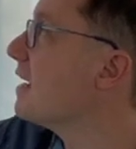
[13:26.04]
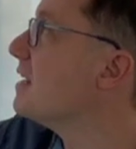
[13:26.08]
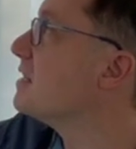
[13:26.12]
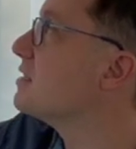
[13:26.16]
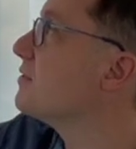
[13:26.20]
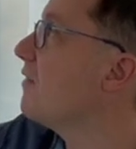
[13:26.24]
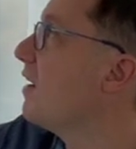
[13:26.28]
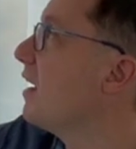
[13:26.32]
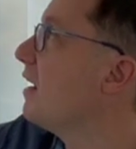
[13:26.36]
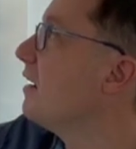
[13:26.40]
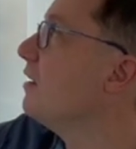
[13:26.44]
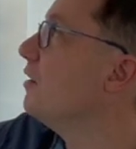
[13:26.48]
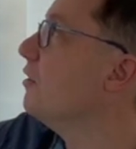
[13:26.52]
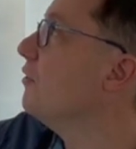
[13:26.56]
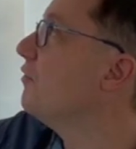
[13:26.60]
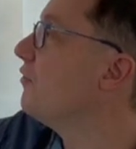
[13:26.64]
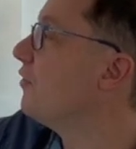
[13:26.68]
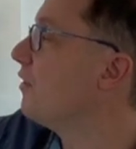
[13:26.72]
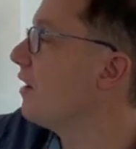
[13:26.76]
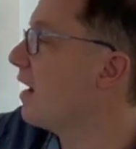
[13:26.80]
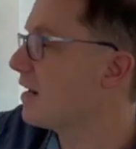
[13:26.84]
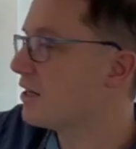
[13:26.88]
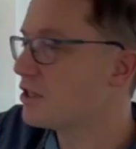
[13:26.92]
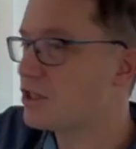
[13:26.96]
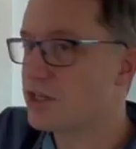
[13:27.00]
value for
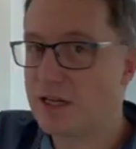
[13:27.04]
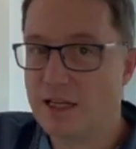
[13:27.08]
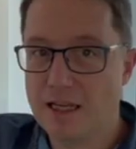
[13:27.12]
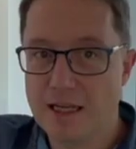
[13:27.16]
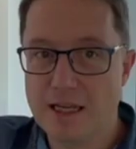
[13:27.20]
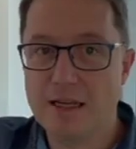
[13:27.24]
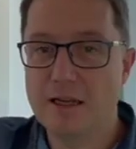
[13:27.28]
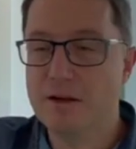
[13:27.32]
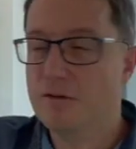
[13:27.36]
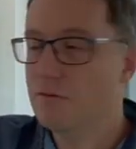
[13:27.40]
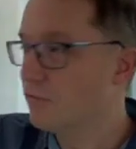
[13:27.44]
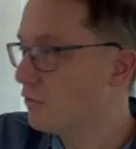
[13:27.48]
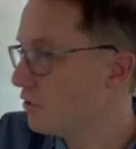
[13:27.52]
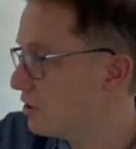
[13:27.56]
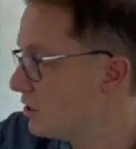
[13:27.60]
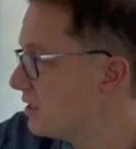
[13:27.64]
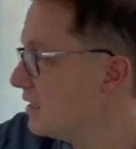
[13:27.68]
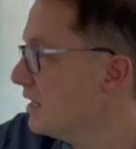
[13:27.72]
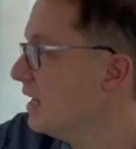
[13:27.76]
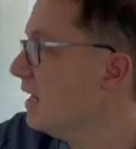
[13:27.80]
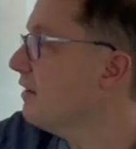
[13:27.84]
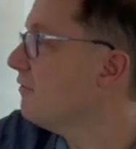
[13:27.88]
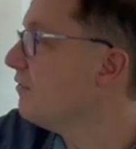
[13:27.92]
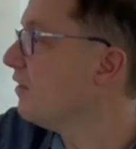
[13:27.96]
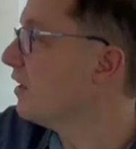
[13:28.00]
actually receiving